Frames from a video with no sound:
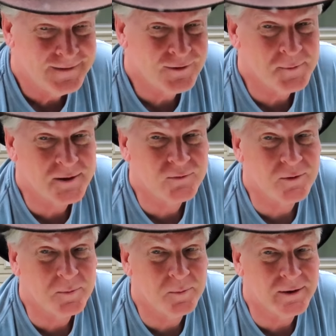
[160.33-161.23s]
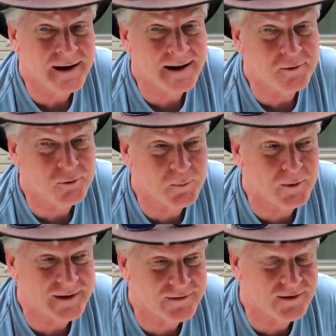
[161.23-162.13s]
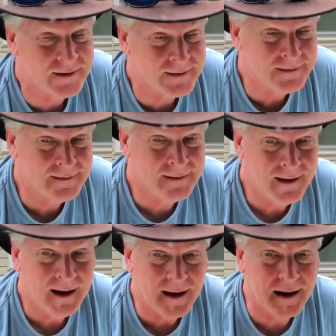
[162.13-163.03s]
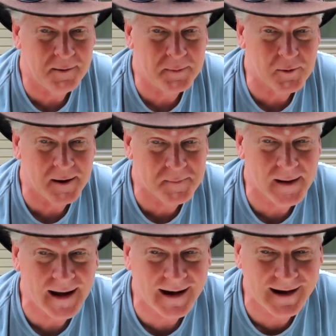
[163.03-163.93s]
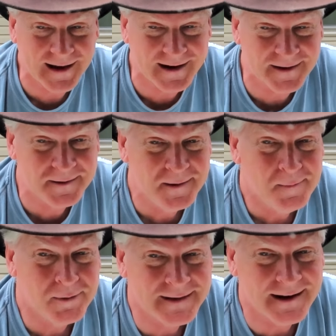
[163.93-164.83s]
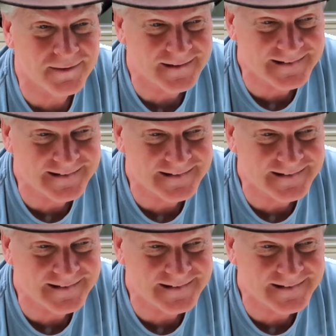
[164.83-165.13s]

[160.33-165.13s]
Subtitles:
So much for putting on new springs. I'll be right back. I gotta put down the